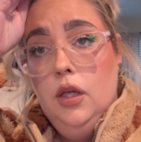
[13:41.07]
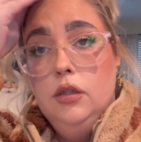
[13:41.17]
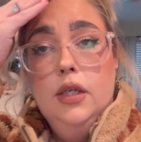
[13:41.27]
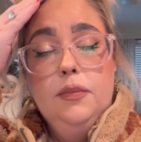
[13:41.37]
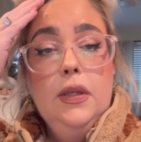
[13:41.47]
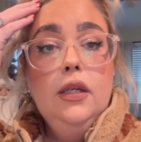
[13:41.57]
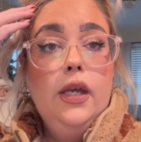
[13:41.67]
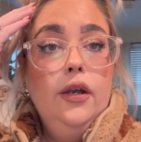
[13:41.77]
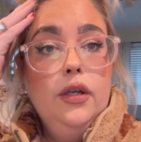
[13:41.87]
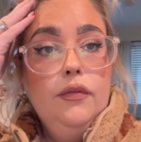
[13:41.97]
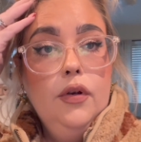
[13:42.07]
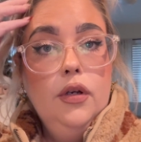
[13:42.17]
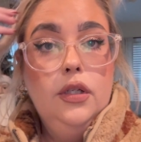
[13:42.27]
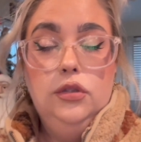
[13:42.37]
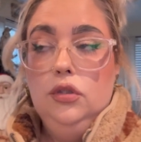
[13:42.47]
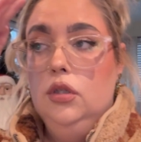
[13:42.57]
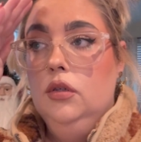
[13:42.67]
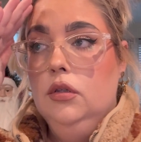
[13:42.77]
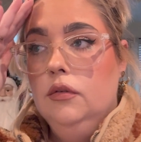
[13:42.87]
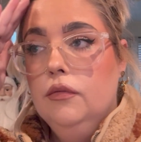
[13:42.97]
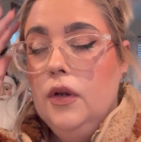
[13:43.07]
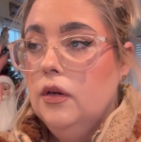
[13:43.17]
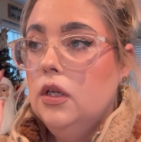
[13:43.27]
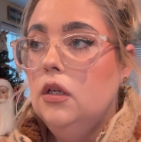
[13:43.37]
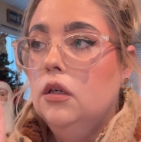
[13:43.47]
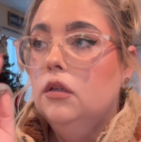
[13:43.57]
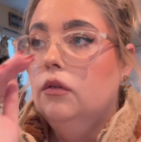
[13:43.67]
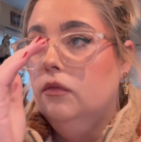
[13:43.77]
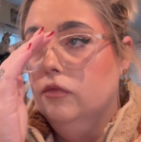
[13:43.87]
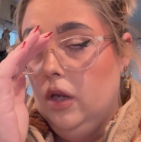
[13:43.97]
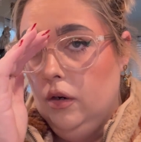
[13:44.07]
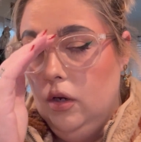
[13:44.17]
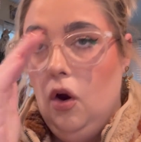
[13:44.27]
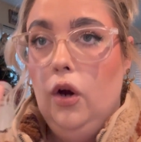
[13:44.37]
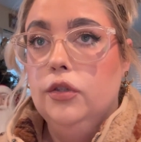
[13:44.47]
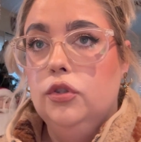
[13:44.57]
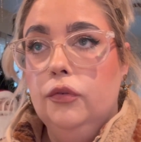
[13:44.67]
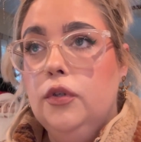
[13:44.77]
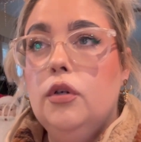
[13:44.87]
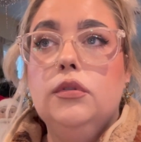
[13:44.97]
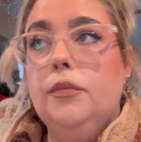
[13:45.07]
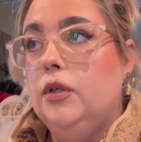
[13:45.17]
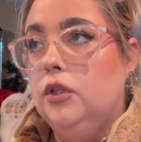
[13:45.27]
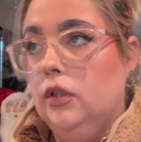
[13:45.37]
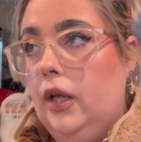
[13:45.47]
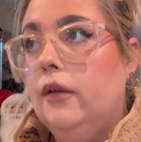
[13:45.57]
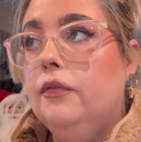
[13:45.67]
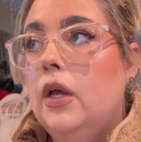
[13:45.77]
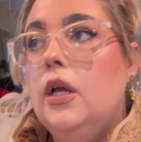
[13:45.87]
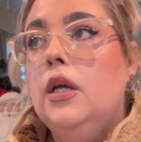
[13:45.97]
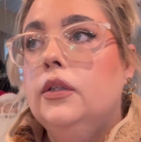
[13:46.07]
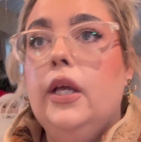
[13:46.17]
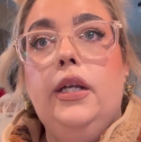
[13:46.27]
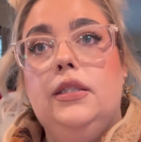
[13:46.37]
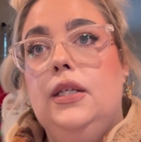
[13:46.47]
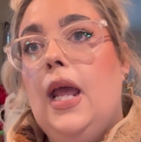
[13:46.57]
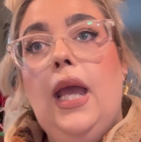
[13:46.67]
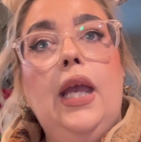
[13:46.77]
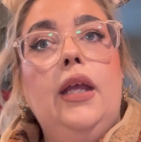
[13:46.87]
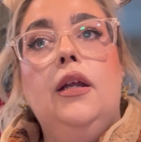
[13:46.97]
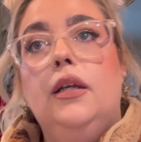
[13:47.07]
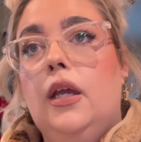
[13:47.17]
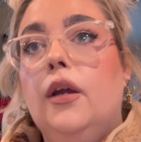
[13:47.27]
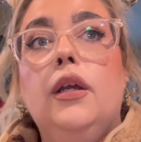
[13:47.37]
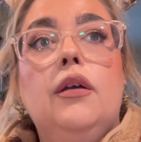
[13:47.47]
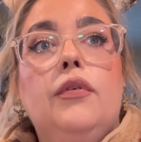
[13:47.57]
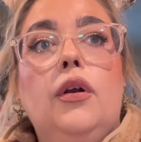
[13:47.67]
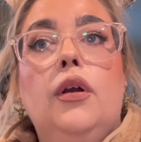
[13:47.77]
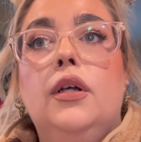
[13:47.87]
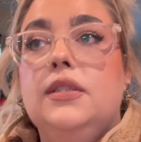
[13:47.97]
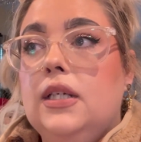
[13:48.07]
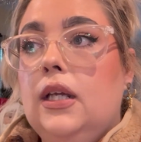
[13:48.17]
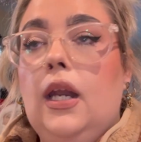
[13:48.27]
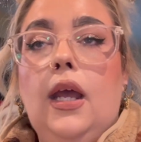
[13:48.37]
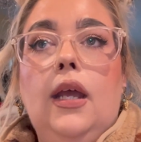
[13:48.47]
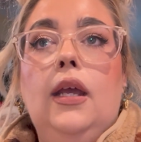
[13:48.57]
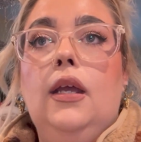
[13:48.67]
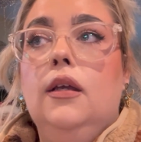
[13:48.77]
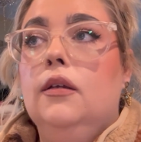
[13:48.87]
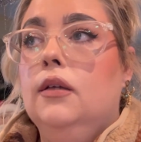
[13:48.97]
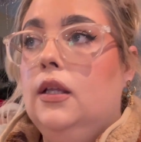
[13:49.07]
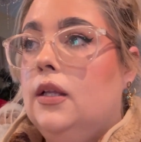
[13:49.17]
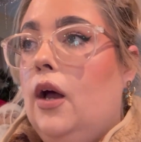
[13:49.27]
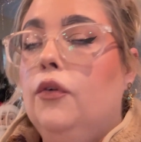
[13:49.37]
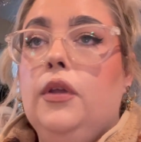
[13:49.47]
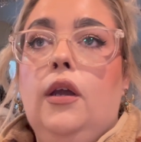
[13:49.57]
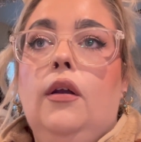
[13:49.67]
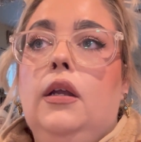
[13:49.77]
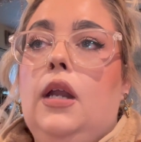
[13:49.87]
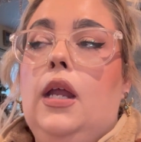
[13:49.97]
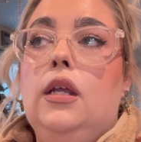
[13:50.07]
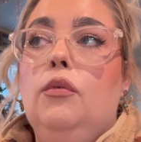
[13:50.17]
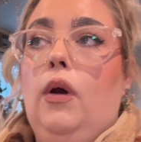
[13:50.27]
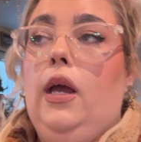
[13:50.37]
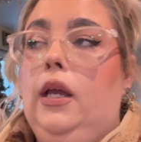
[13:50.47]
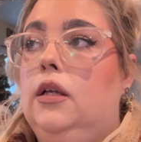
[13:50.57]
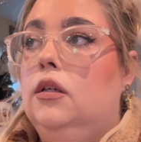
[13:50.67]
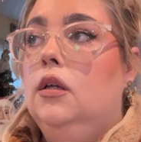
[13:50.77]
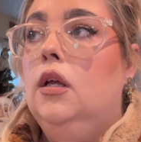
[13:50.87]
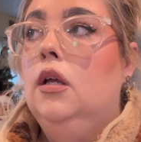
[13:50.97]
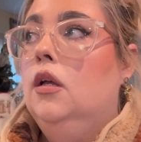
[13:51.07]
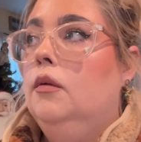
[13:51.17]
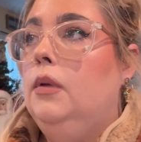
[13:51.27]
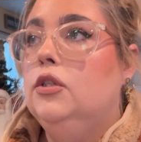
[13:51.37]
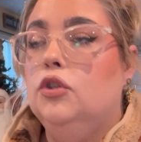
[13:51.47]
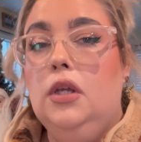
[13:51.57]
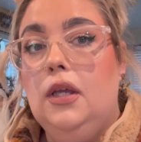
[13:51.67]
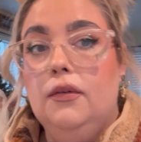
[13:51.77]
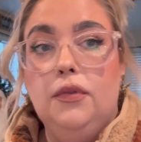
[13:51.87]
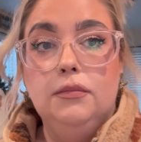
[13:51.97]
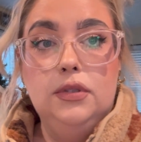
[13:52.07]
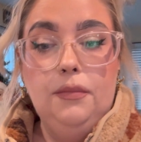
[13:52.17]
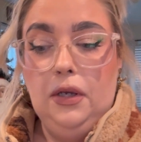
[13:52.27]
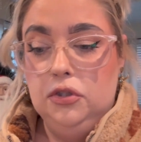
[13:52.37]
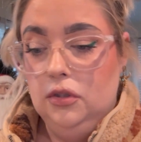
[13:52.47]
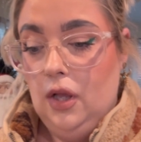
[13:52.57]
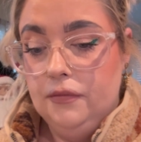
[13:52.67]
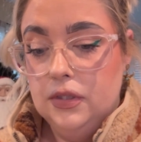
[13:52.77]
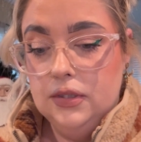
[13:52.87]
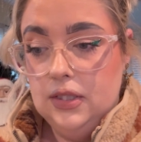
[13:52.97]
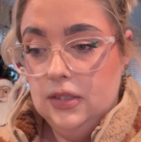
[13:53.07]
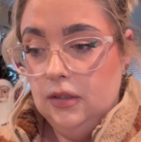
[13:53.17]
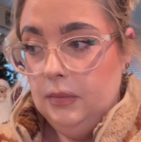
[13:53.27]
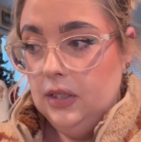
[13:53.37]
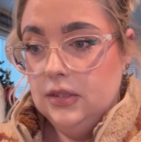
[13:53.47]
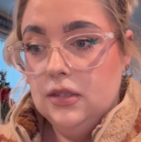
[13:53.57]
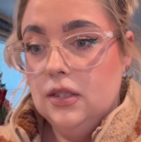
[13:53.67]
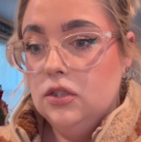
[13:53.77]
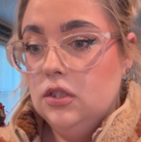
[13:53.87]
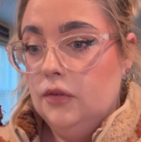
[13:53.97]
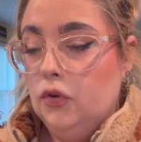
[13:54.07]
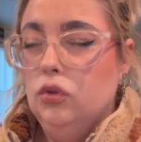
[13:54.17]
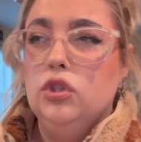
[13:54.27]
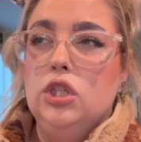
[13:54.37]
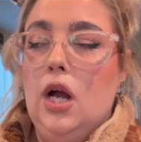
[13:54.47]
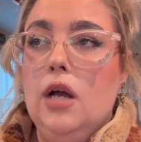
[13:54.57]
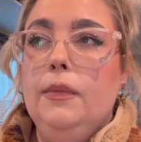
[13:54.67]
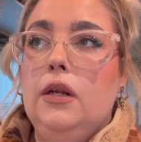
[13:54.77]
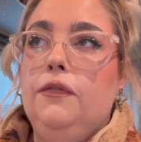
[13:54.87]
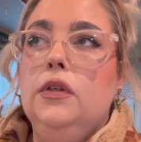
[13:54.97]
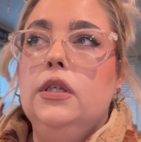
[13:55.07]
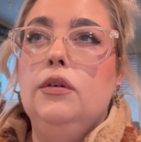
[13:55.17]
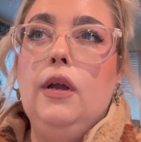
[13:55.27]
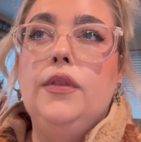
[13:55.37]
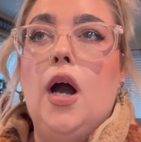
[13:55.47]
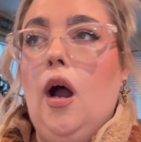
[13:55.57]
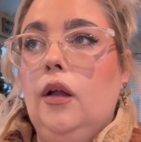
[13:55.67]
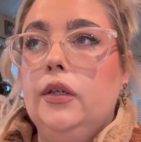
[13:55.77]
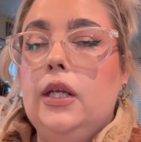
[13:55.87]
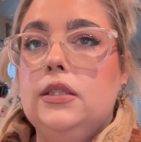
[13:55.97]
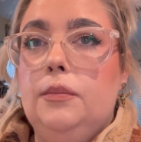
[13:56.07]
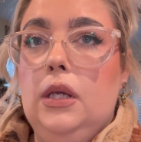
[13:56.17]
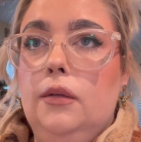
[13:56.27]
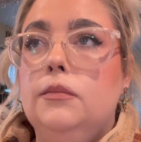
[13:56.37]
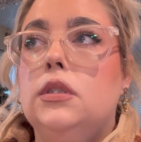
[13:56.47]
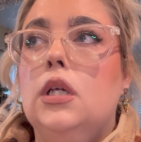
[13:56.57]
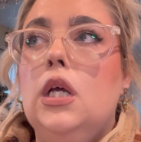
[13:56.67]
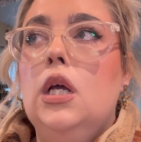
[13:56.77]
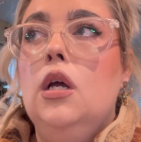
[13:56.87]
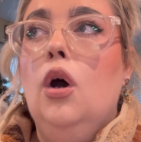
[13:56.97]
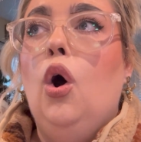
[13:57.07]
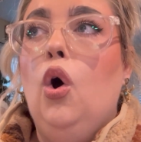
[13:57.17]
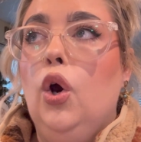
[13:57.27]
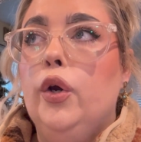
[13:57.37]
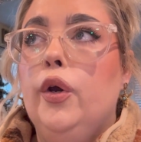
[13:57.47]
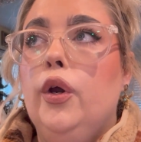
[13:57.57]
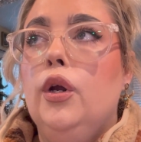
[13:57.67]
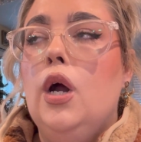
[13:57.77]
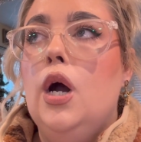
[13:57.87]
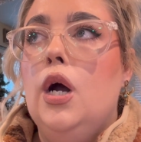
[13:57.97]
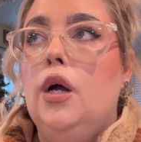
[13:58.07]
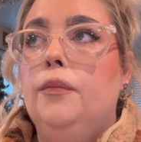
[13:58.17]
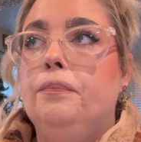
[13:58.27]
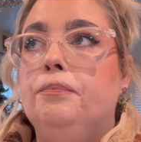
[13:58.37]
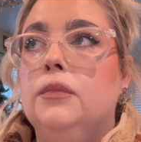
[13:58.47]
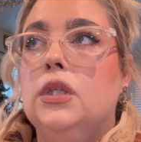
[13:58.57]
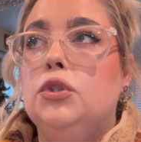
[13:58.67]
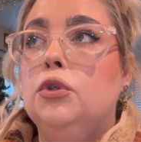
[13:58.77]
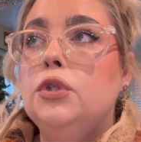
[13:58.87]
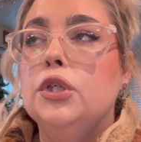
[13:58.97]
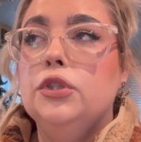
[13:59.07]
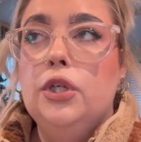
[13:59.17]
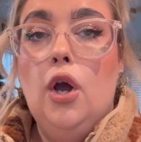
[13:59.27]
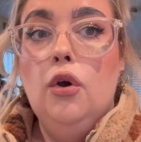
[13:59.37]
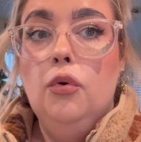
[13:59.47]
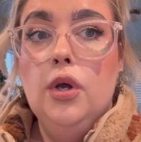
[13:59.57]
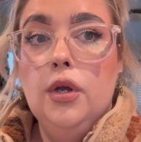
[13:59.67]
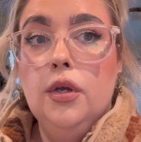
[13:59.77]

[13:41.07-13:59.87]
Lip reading: You guys, being a caregiver is very, very hard. So if you know someone in your life that is an aide, a caregiver, a CNA, in the healthcare in any way, make sure you give them some extra love this season, because it's such a difficult job. And I feel like around the holidays, it becomes harder. 2 years ago,